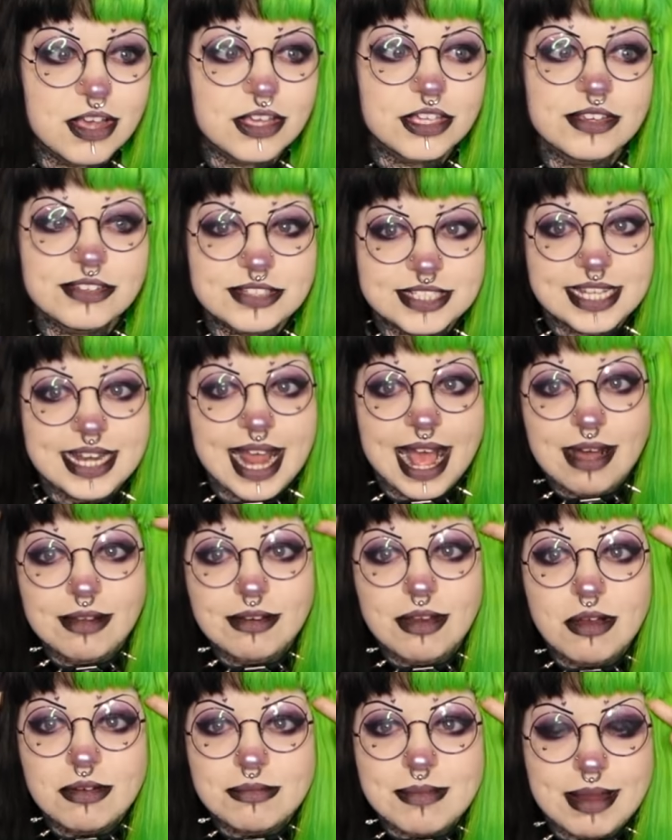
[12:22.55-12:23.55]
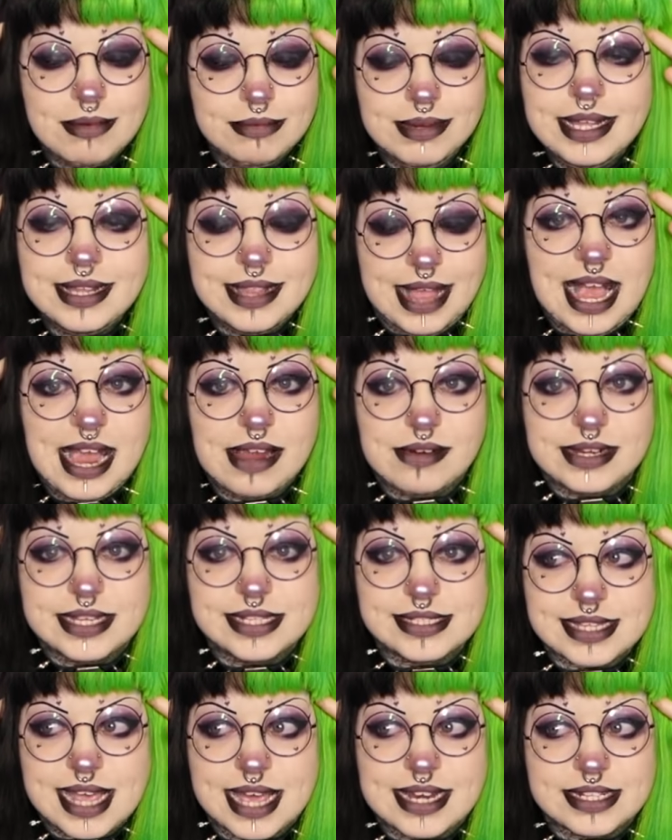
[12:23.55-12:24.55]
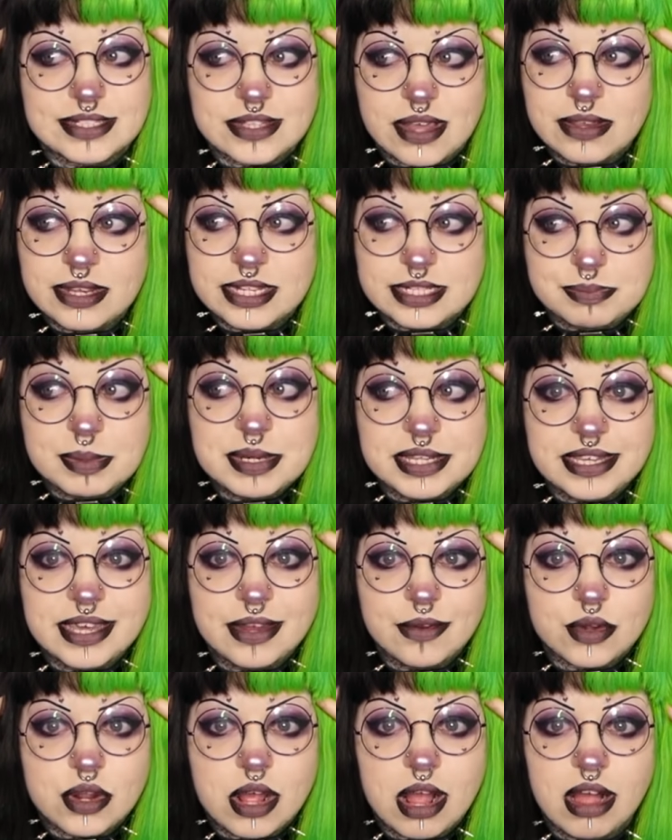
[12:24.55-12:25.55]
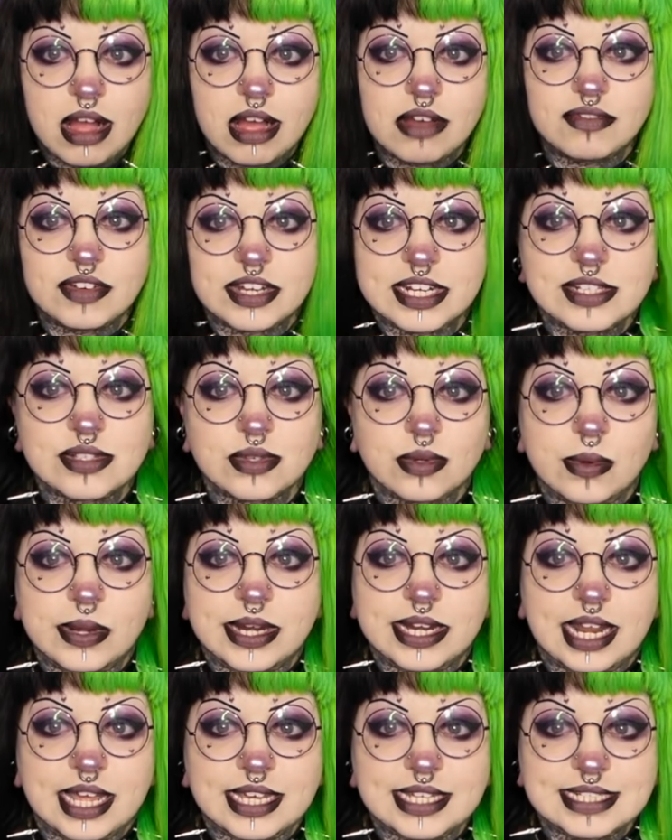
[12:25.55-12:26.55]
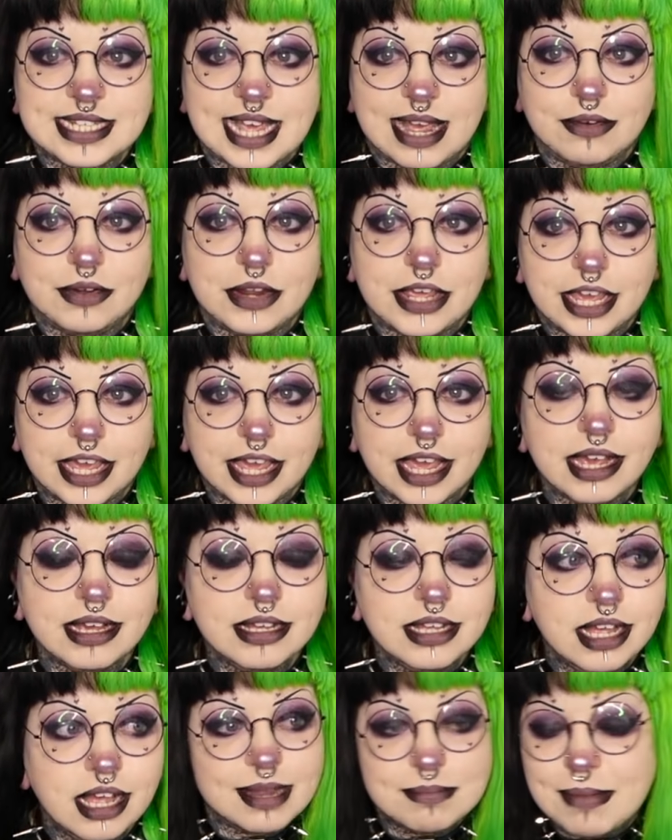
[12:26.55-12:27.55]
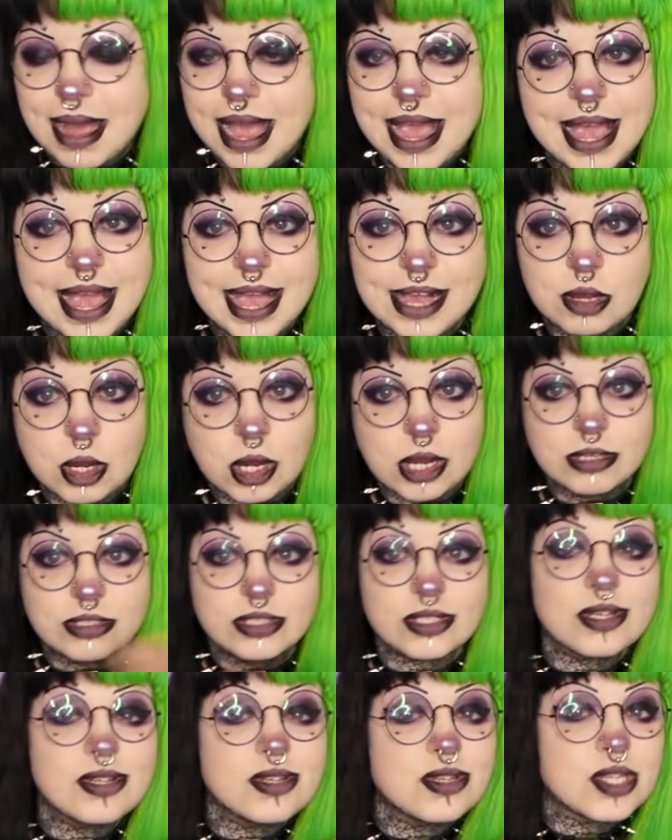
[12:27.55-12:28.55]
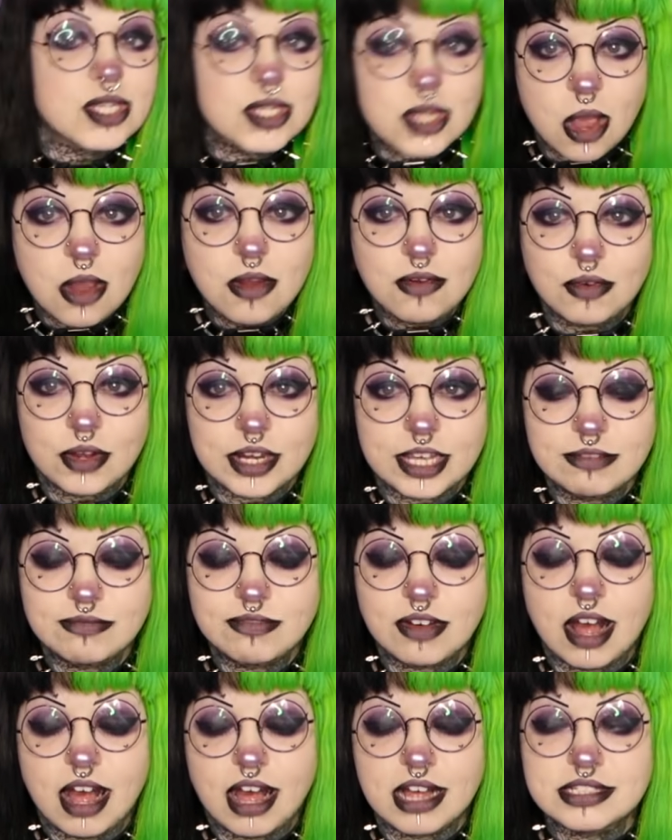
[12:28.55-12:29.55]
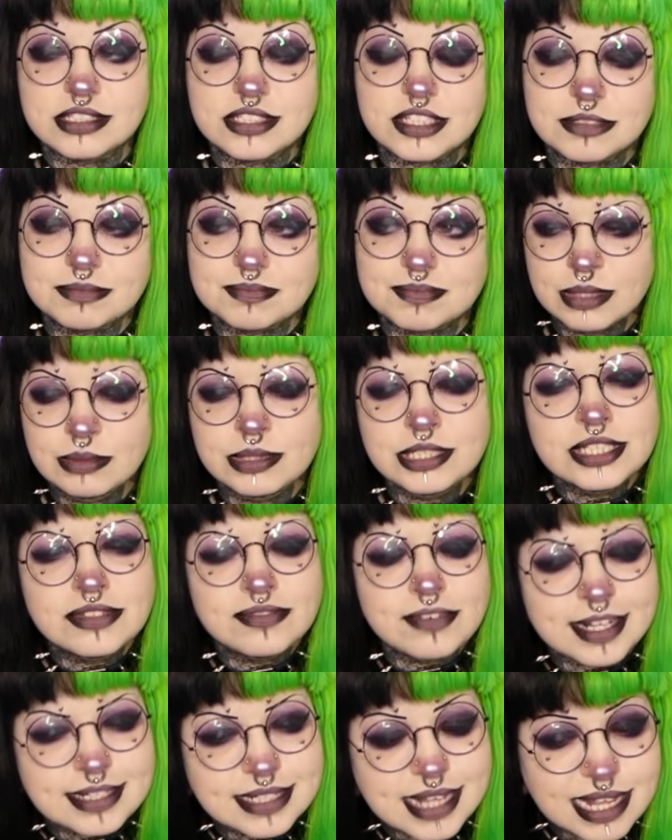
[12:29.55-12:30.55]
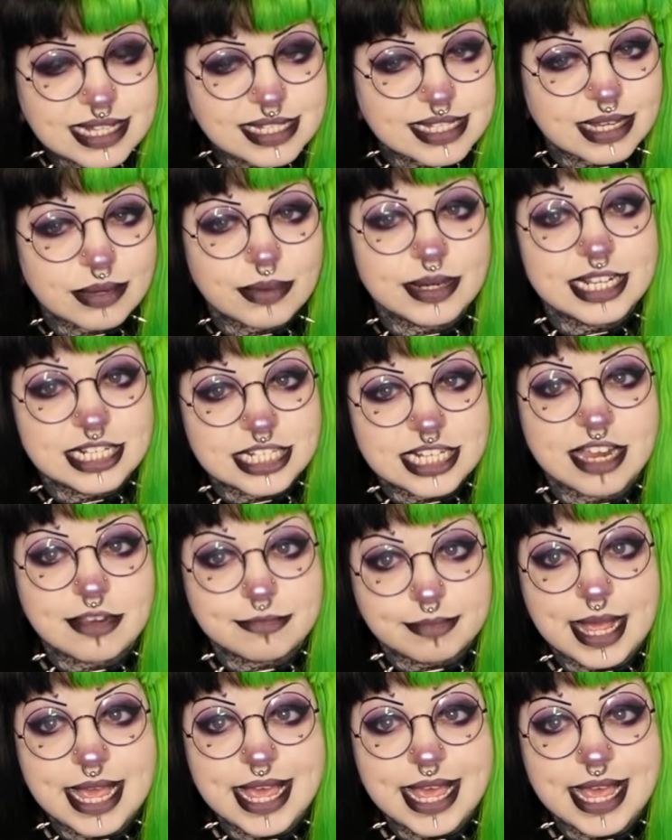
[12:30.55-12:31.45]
You've seen how long my real hair is, and it's been a year and a half and it's already like down here. My hair grows so freaking fast, which is fantastic when I shave my